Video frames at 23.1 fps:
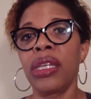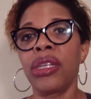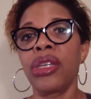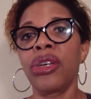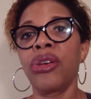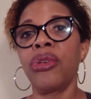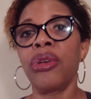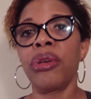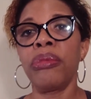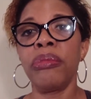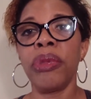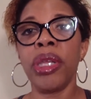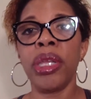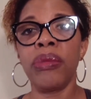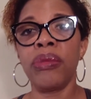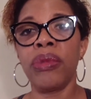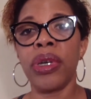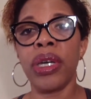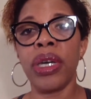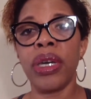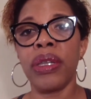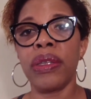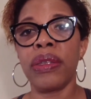go and meet
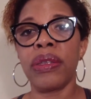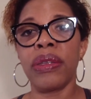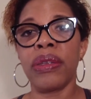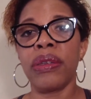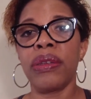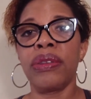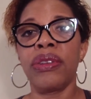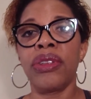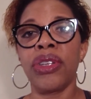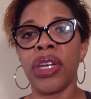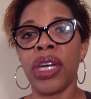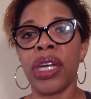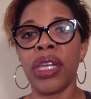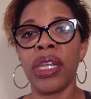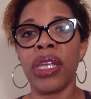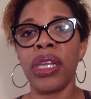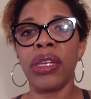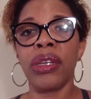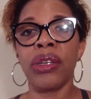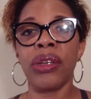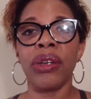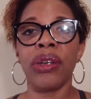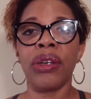with
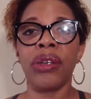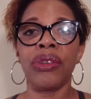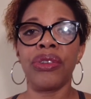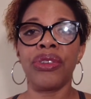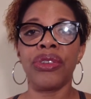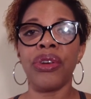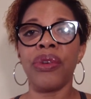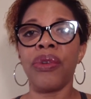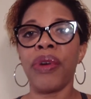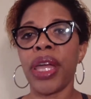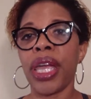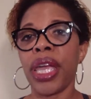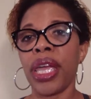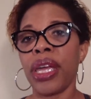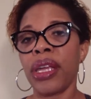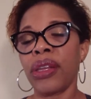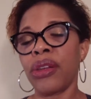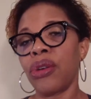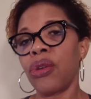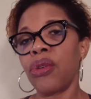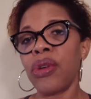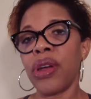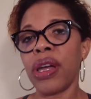Johnny or Joanne
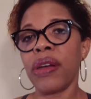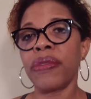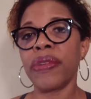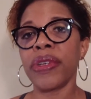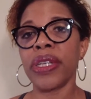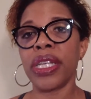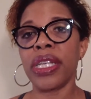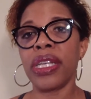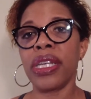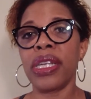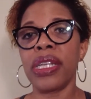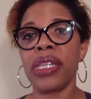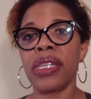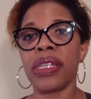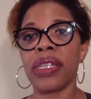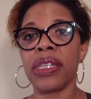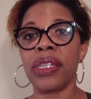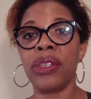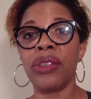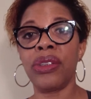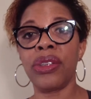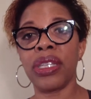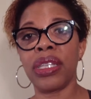or whoever it is,
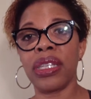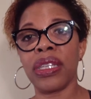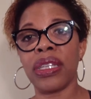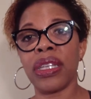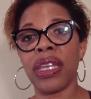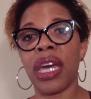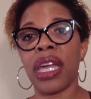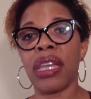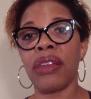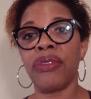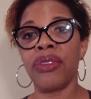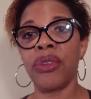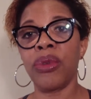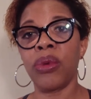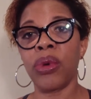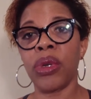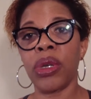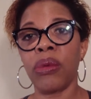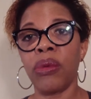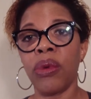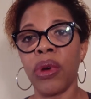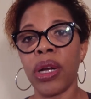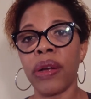and you can decide if you
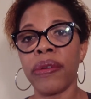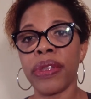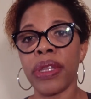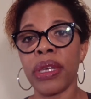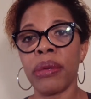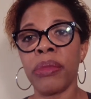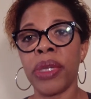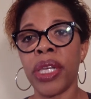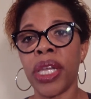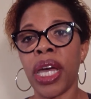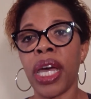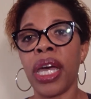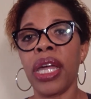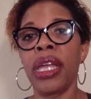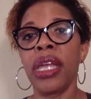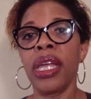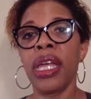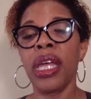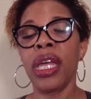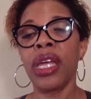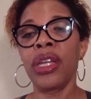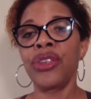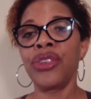want to work with them or not,
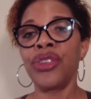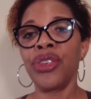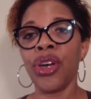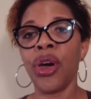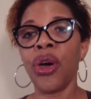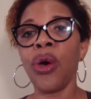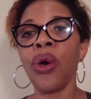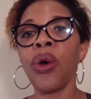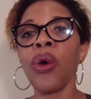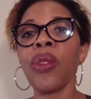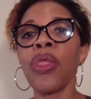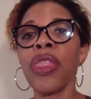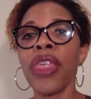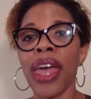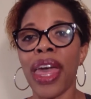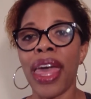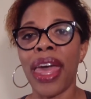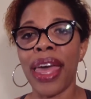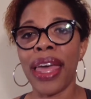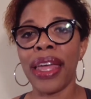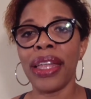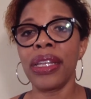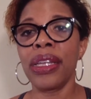know
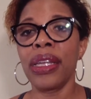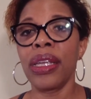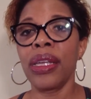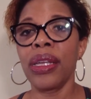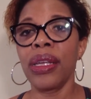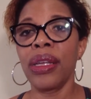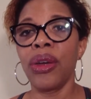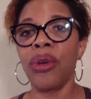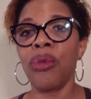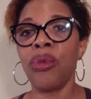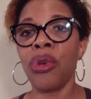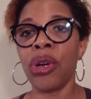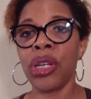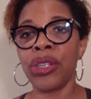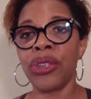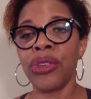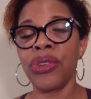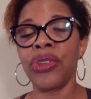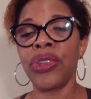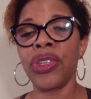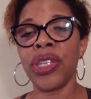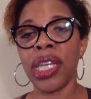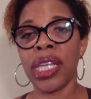that once
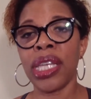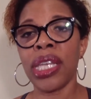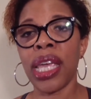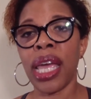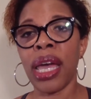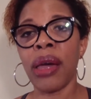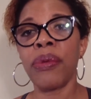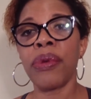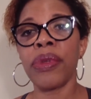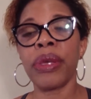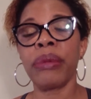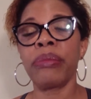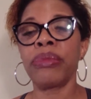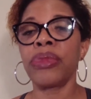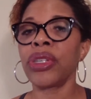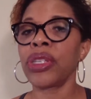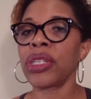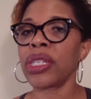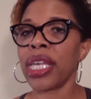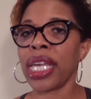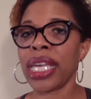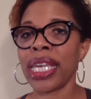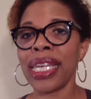you sit down with them,
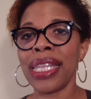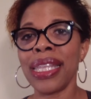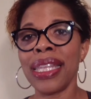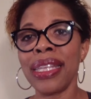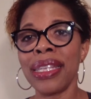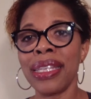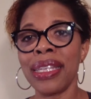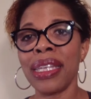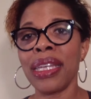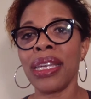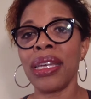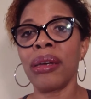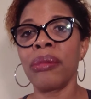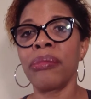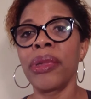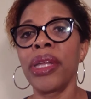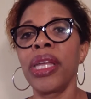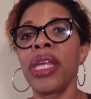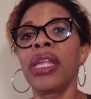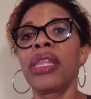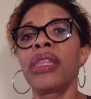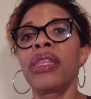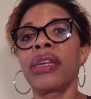just like in the gym,
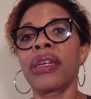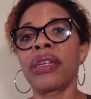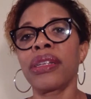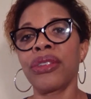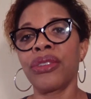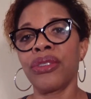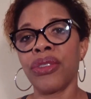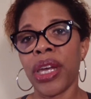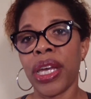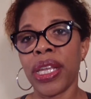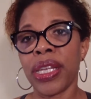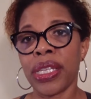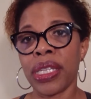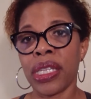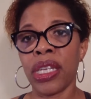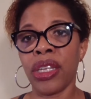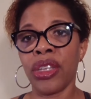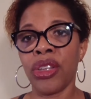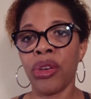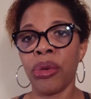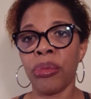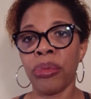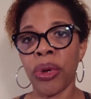they're going to try to
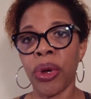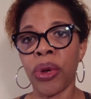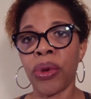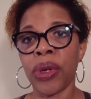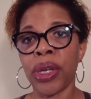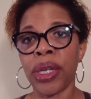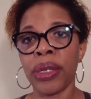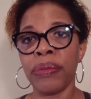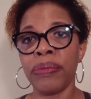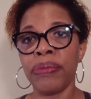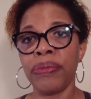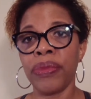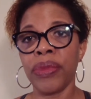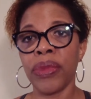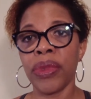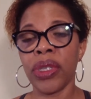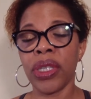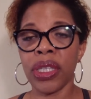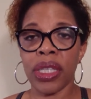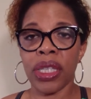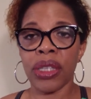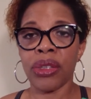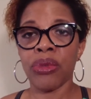sell you a program,
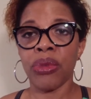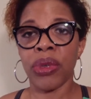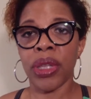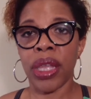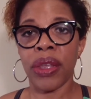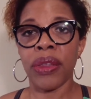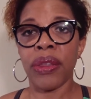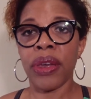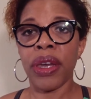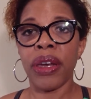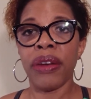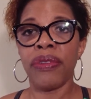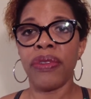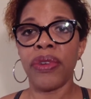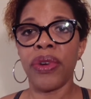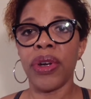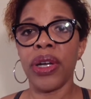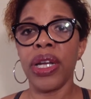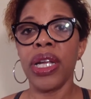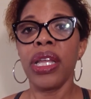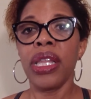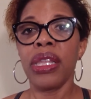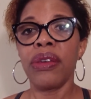because that's what they're there
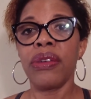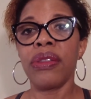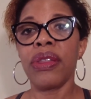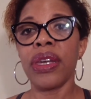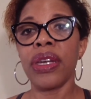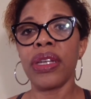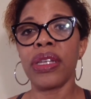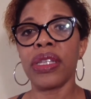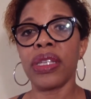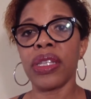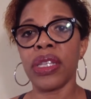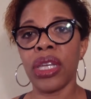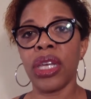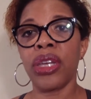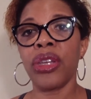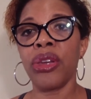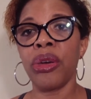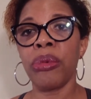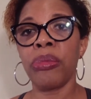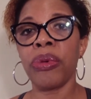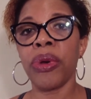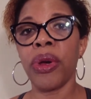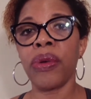for. They're there to sell
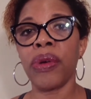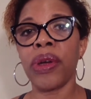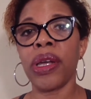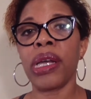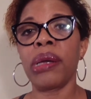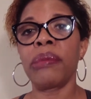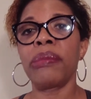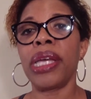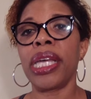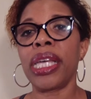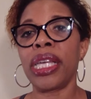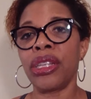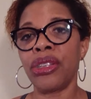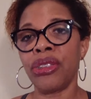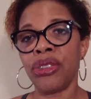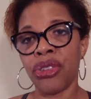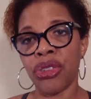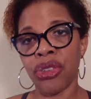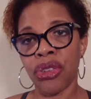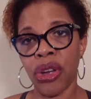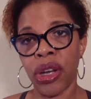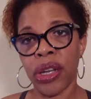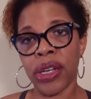you a program and get you
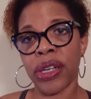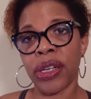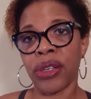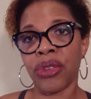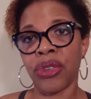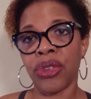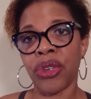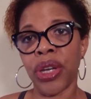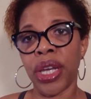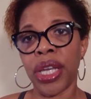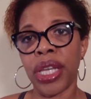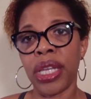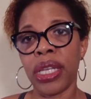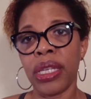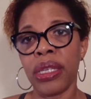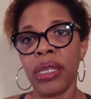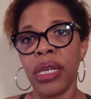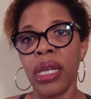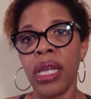started on training.